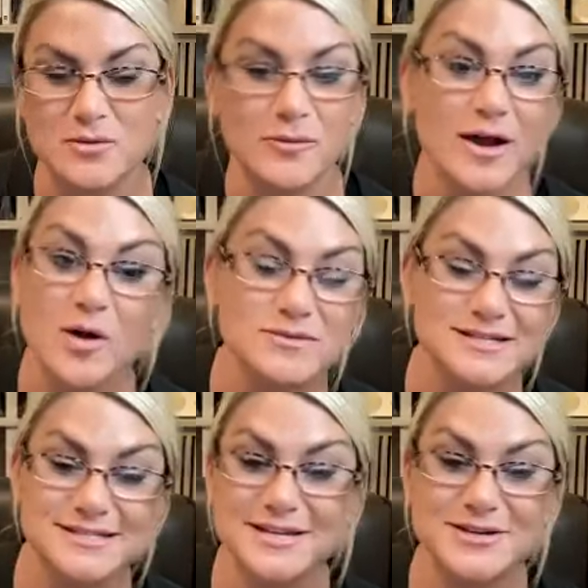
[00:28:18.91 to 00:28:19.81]
And we hope to
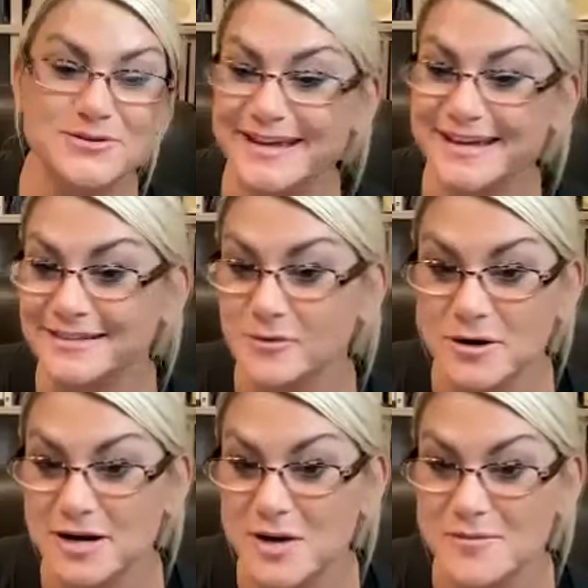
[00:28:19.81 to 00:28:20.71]
see you again. Laura
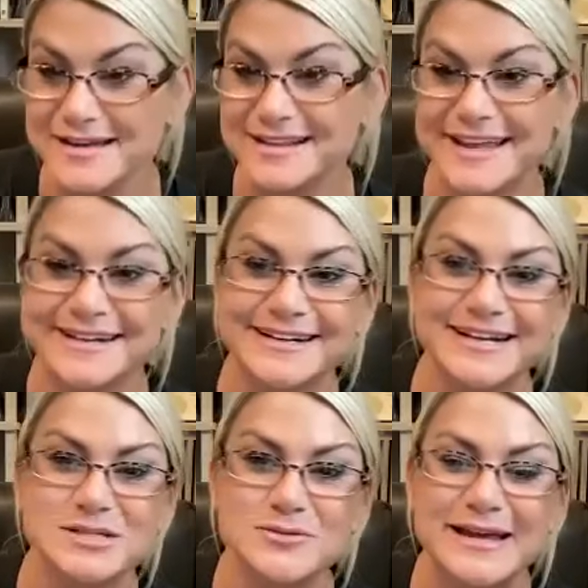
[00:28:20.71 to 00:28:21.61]
and I'll be in Atlanta
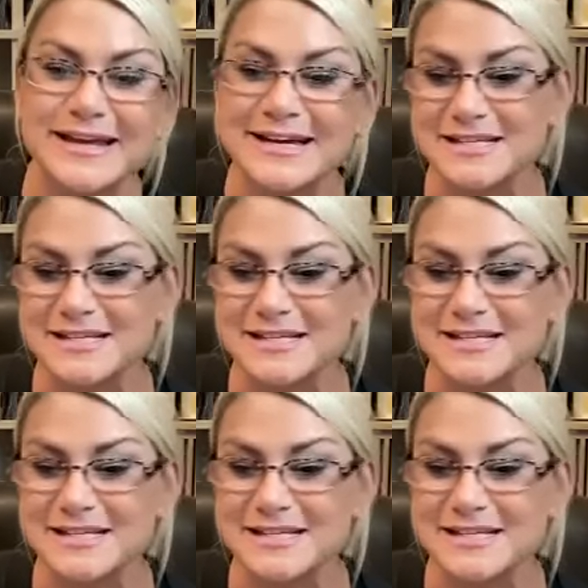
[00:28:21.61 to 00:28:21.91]
next week.